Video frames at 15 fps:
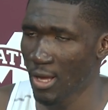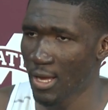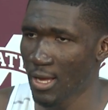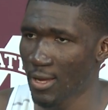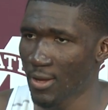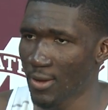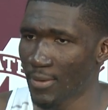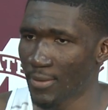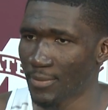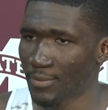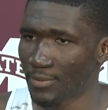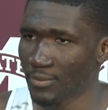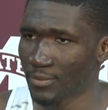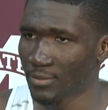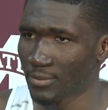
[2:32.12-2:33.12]
I
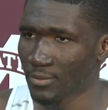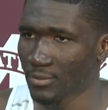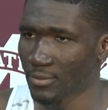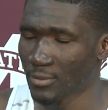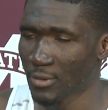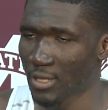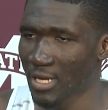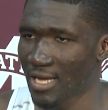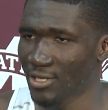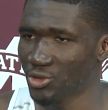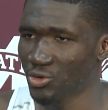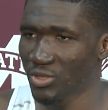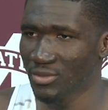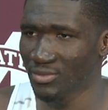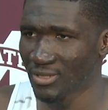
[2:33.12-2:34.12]

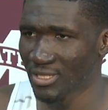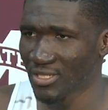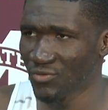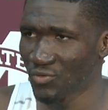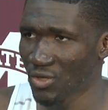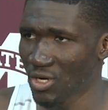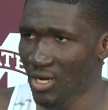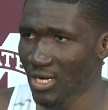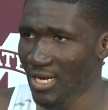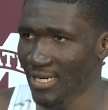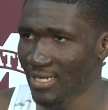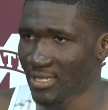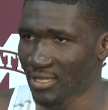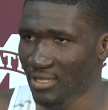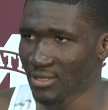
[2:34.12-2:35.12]
truly believe we
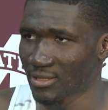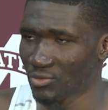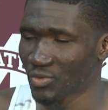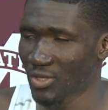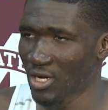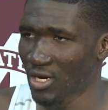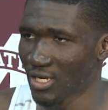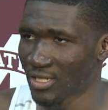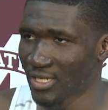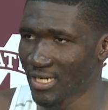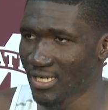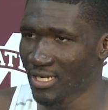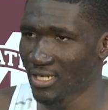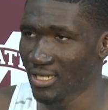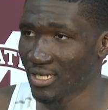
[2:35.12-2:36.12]
are a
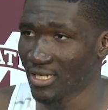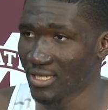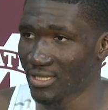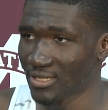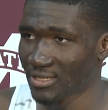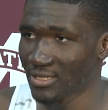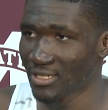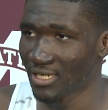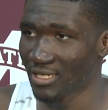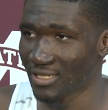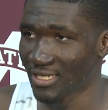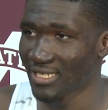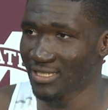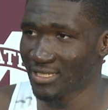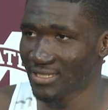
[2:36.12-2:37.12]

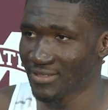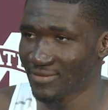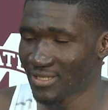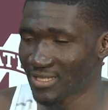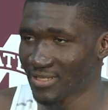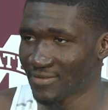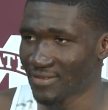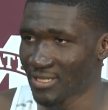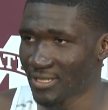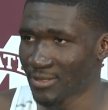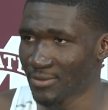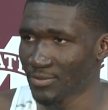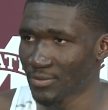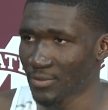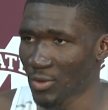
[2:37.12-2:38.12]
great defensive team.
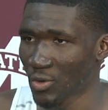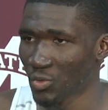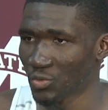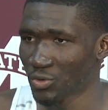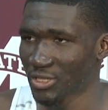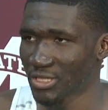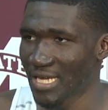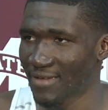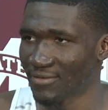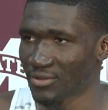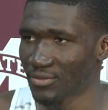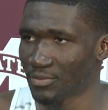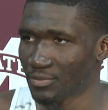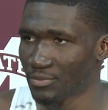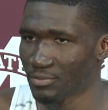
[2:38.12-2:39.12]
We just have to
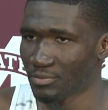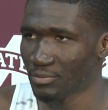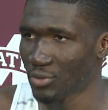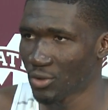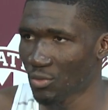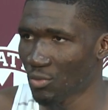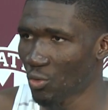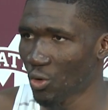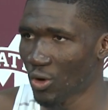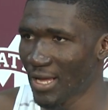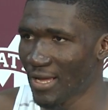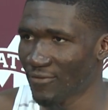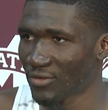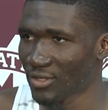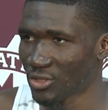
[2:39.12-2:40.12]
put more
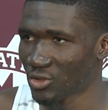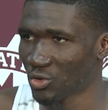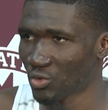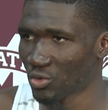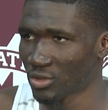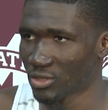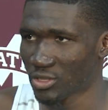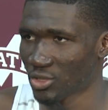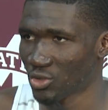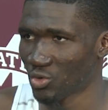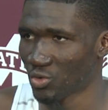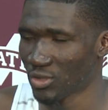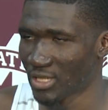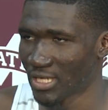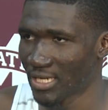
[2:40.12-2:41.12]
effort to
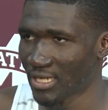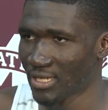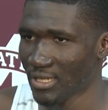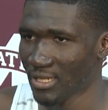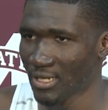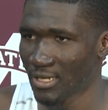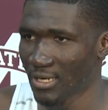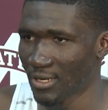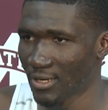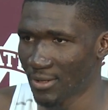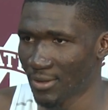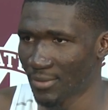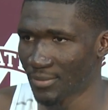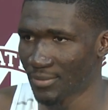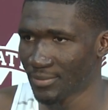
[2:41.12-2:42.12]
doing
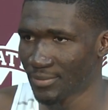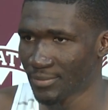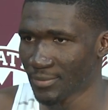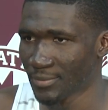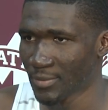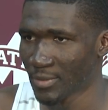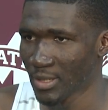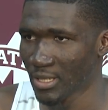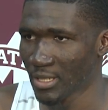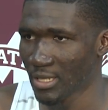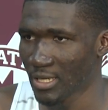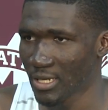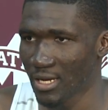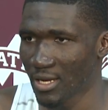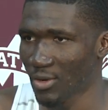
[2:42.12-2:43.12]
that.
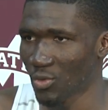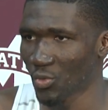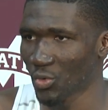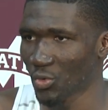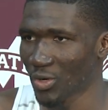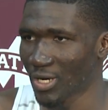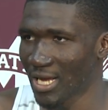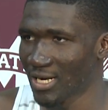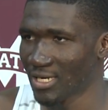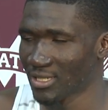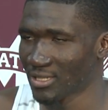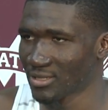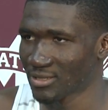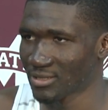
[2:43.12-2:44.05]
We were kind of